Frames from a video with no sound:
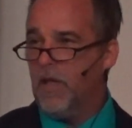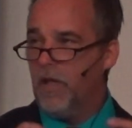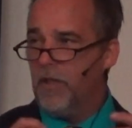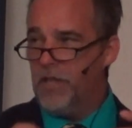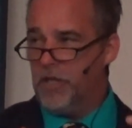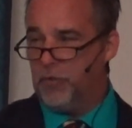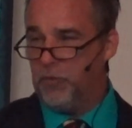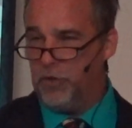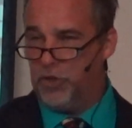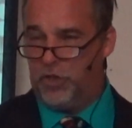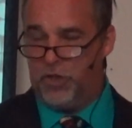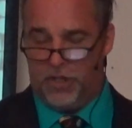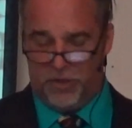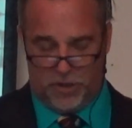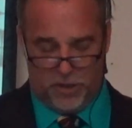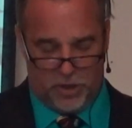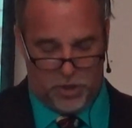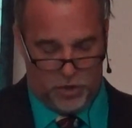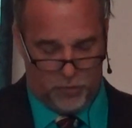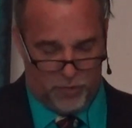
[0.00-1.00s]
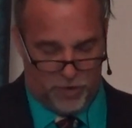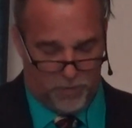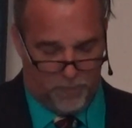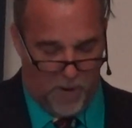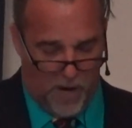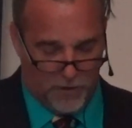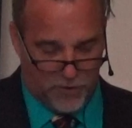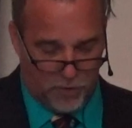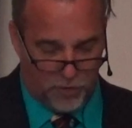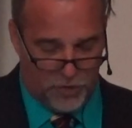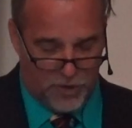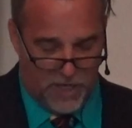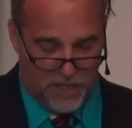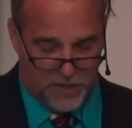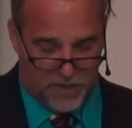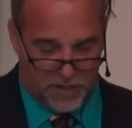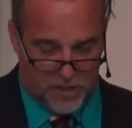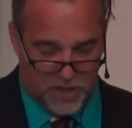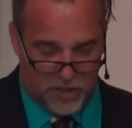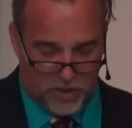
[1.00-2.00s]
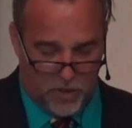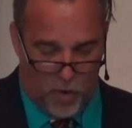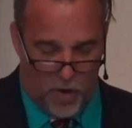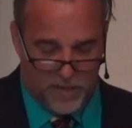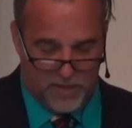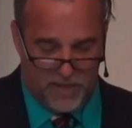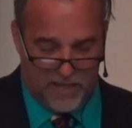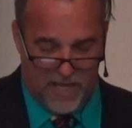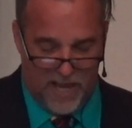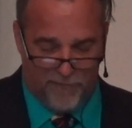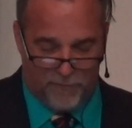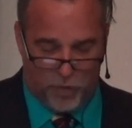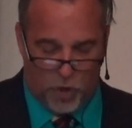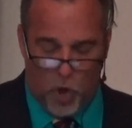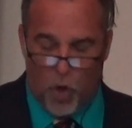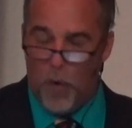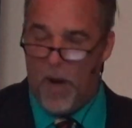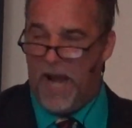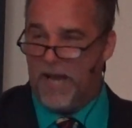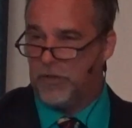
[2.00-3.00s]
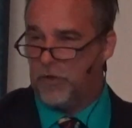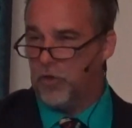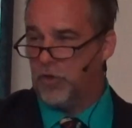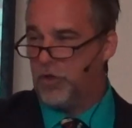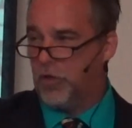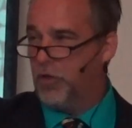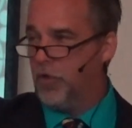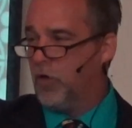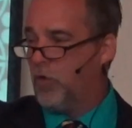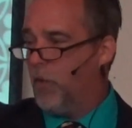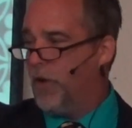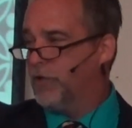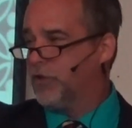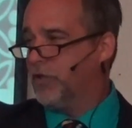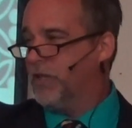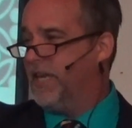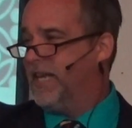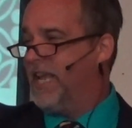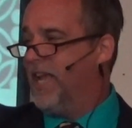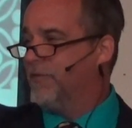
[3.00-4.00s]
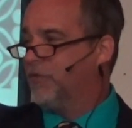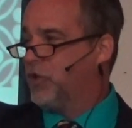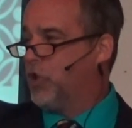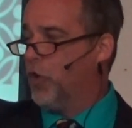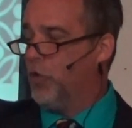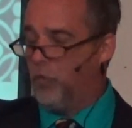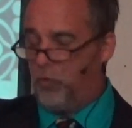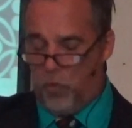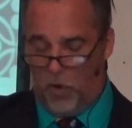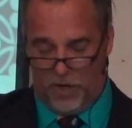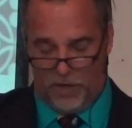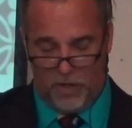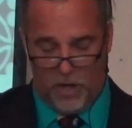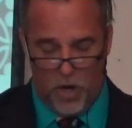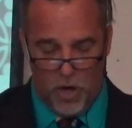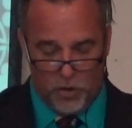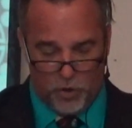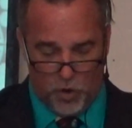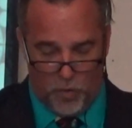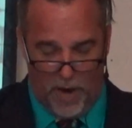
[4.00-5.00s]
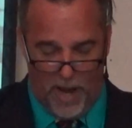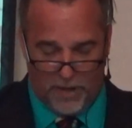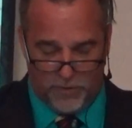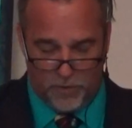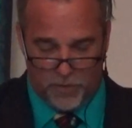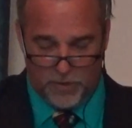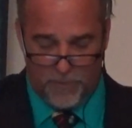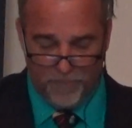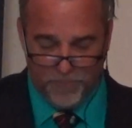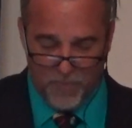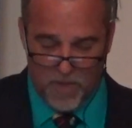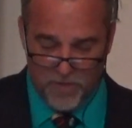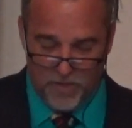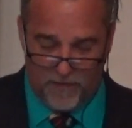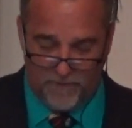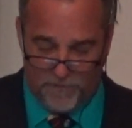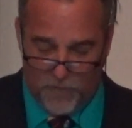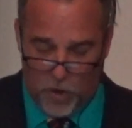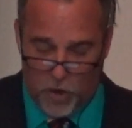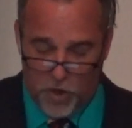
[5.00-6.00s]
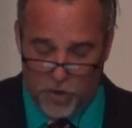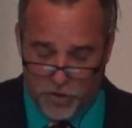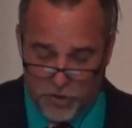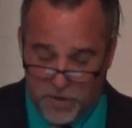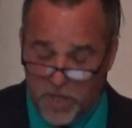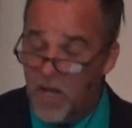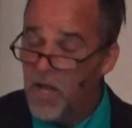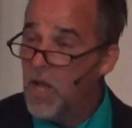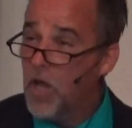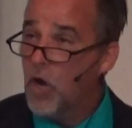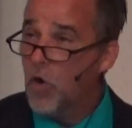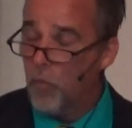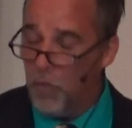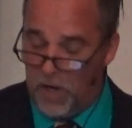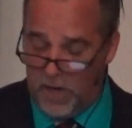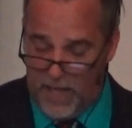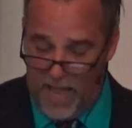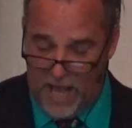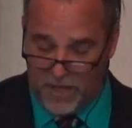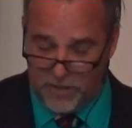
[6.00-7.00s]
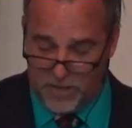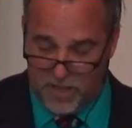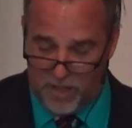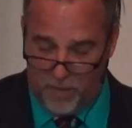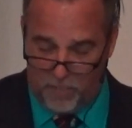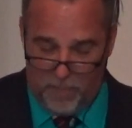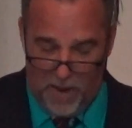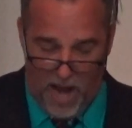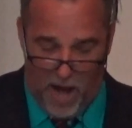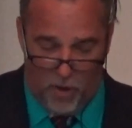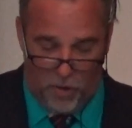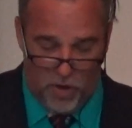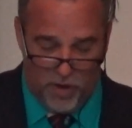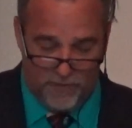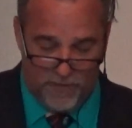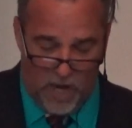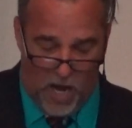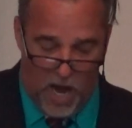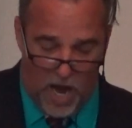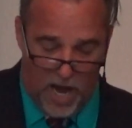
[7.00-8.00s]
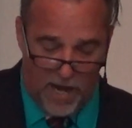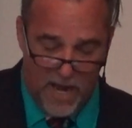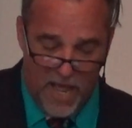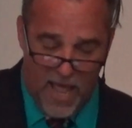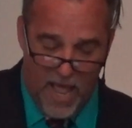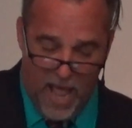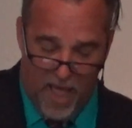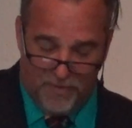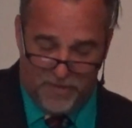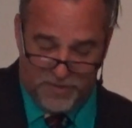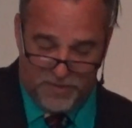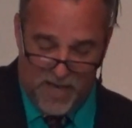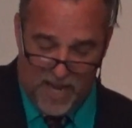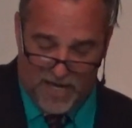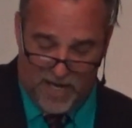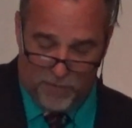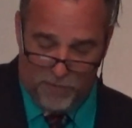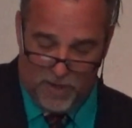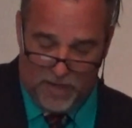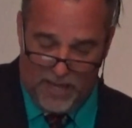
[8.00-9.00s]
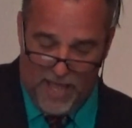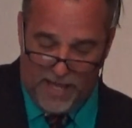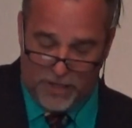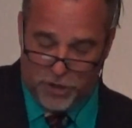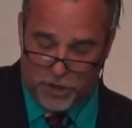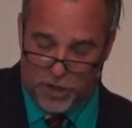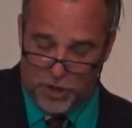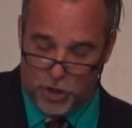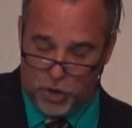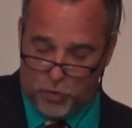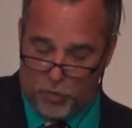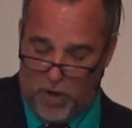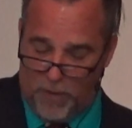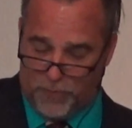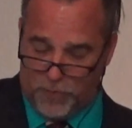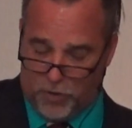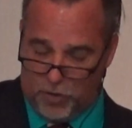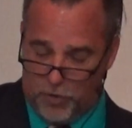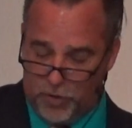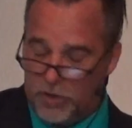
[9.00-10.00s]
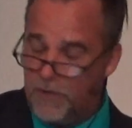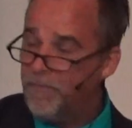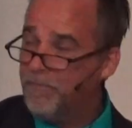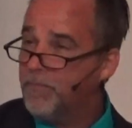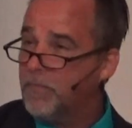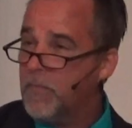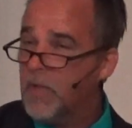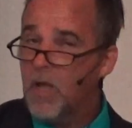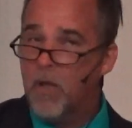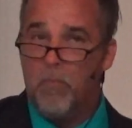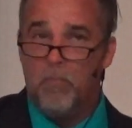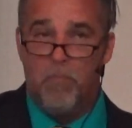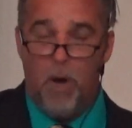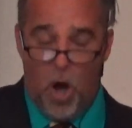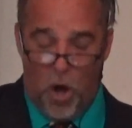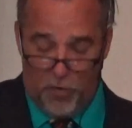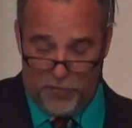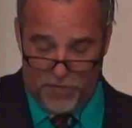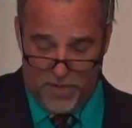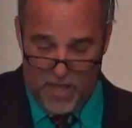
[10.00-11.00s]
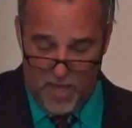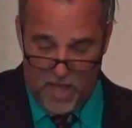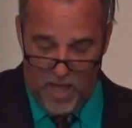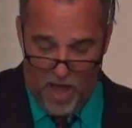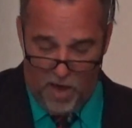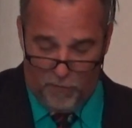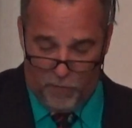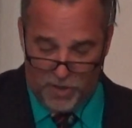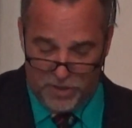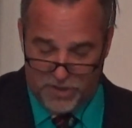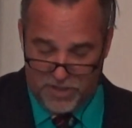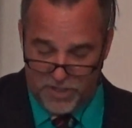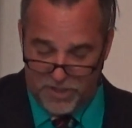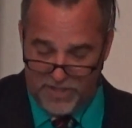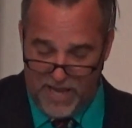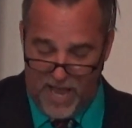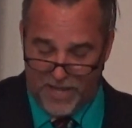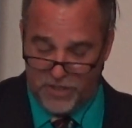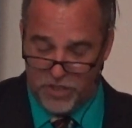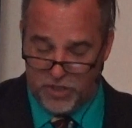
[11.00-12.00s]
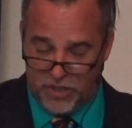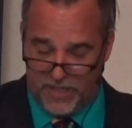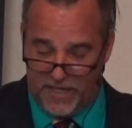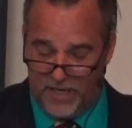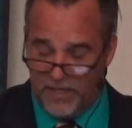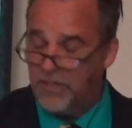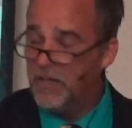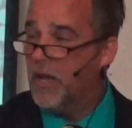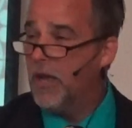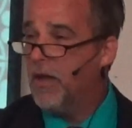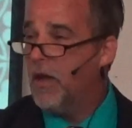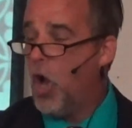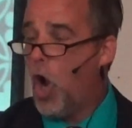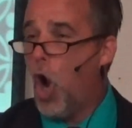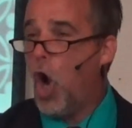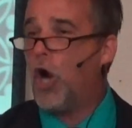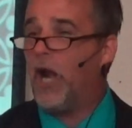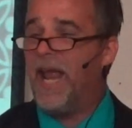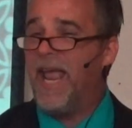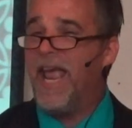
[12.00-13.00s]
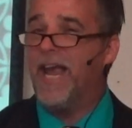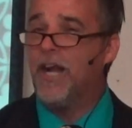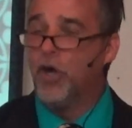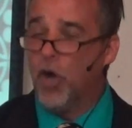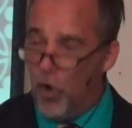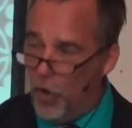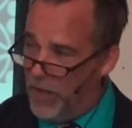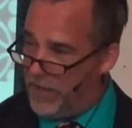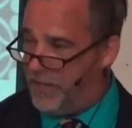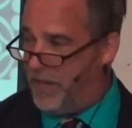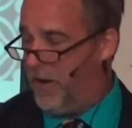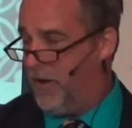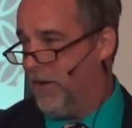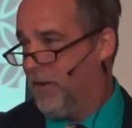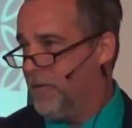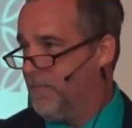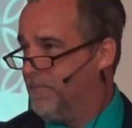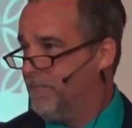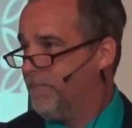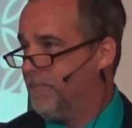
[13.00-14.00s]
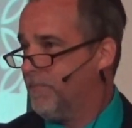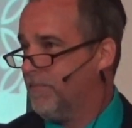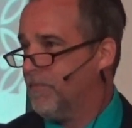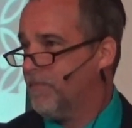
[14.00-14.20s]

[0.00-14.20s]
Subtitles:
This was Jesus' response. So Jesus is going to give 2 answers to their question. He gives two answers. The first relates to the power of God, and the second relates to the scriptures, both of which the Sadducees are ignorant here.